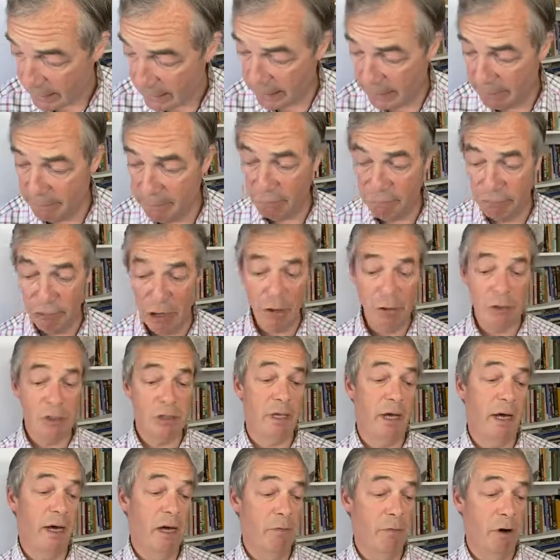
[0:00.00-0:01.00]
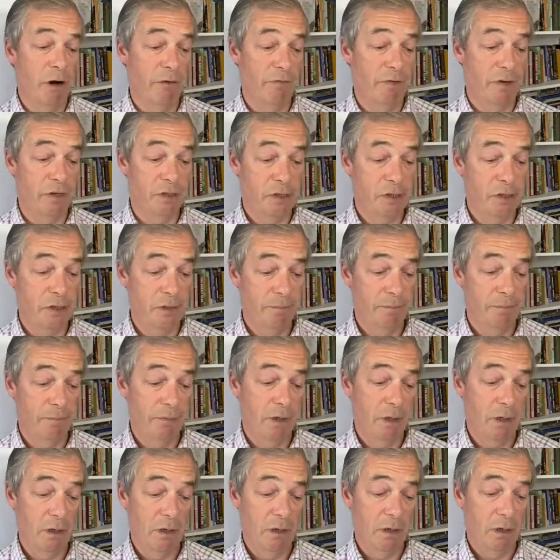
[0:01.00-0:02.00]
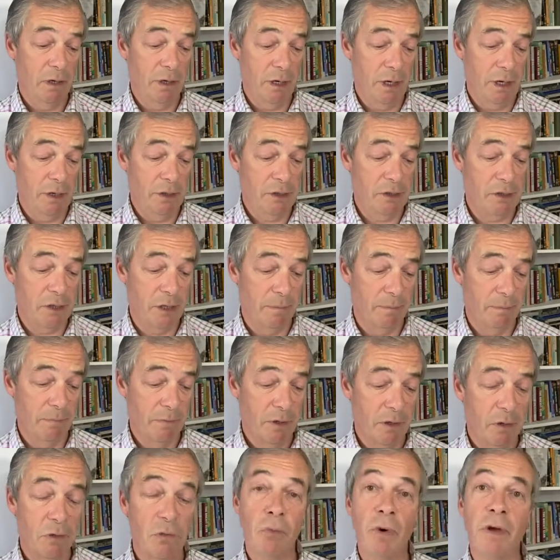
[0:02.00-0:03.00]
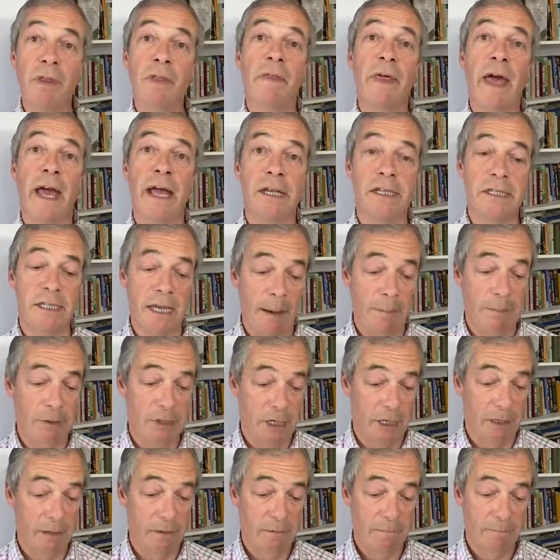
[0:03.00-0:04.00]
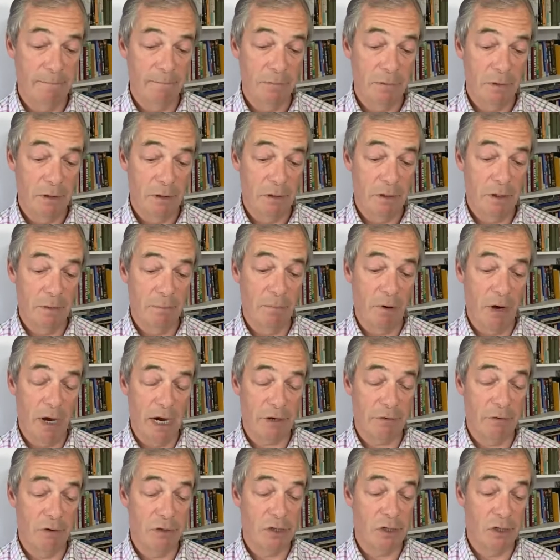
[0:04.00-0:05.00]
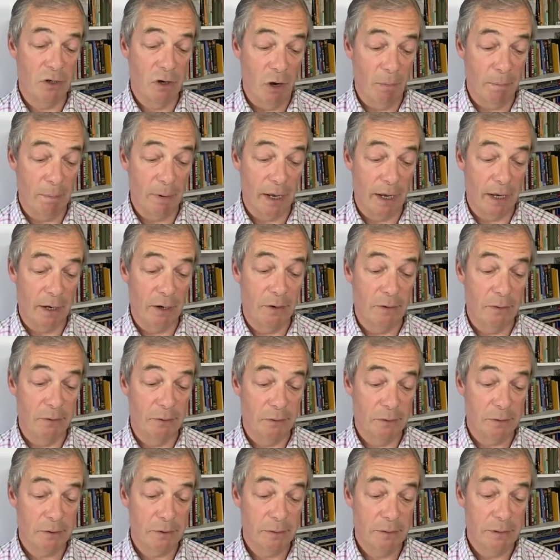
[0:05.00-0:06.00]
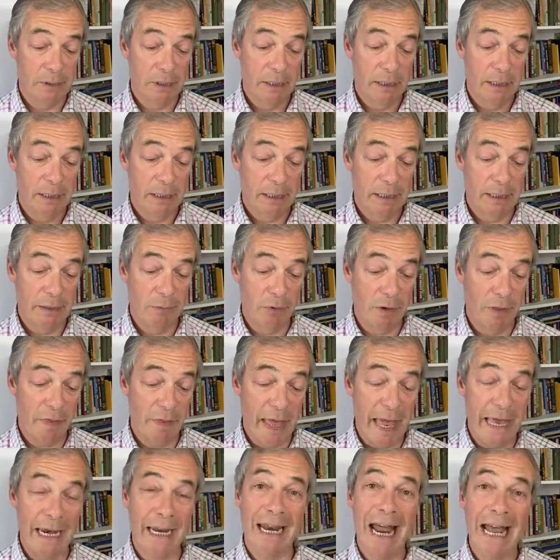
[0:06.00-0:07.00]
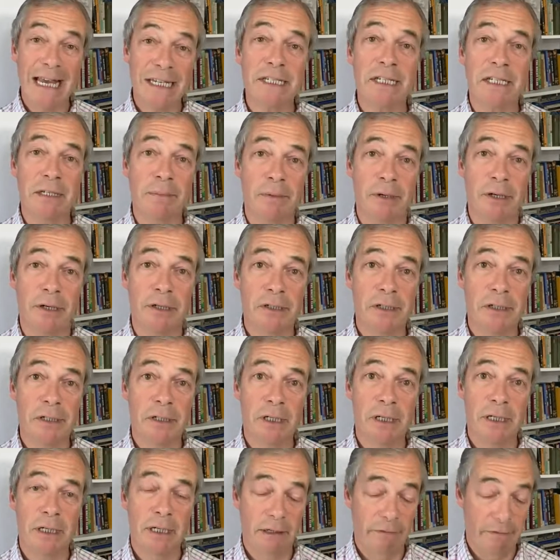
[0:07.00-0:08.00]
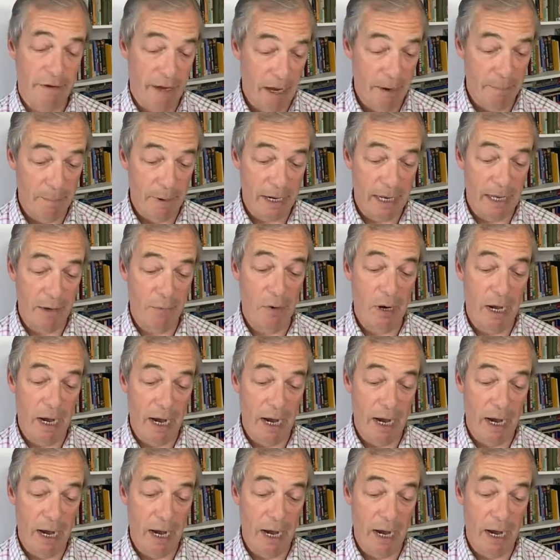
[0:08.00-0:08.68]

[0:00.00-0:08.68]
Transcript: wrote to the Home Office and asked them whether they accepted that migrants are not being caught and whether they had an estimate of how many were